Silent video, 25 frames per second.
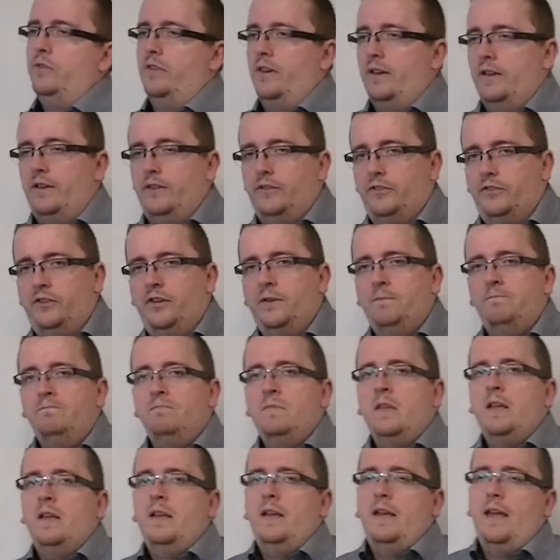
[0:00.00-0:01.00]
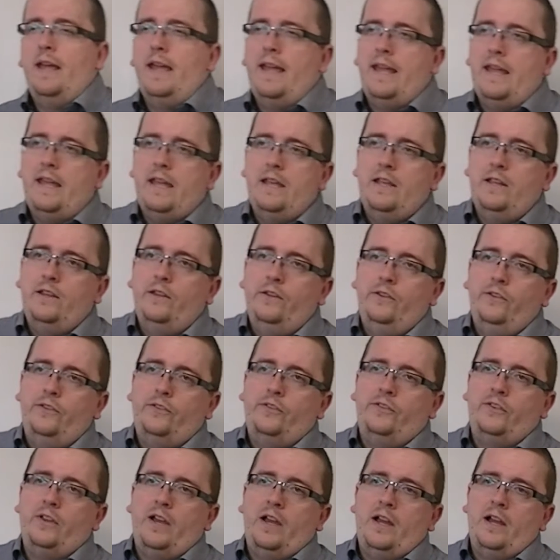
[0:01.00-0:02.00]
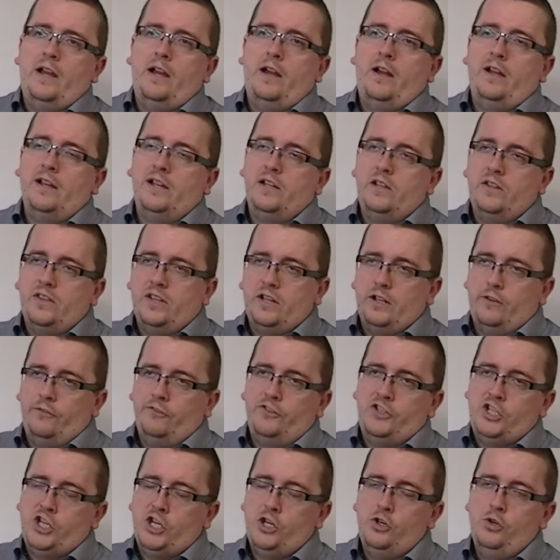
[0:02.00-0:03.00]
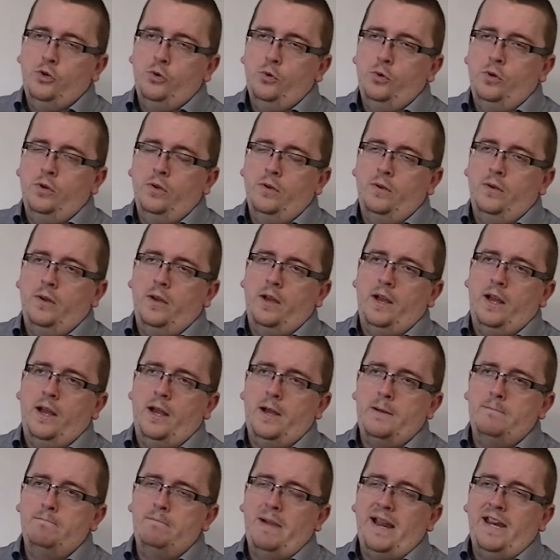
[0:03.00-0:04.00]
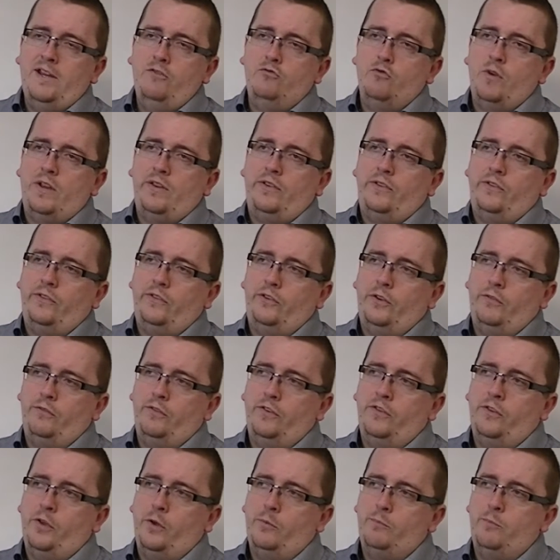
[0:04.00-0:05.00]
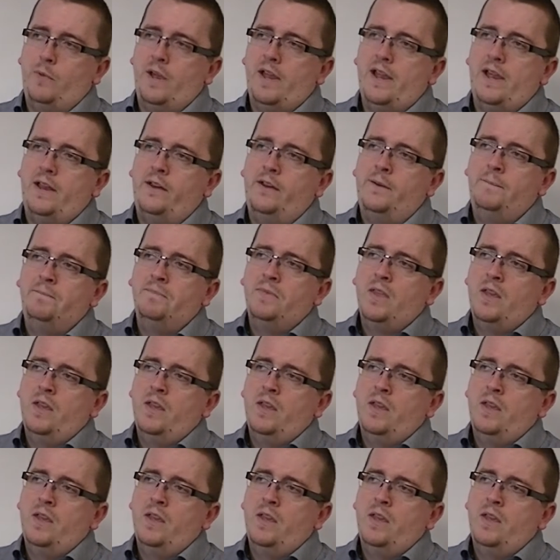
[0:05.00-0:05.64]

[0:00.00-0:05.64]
this is uh, I can think of two uh, main reasons off the top of my head.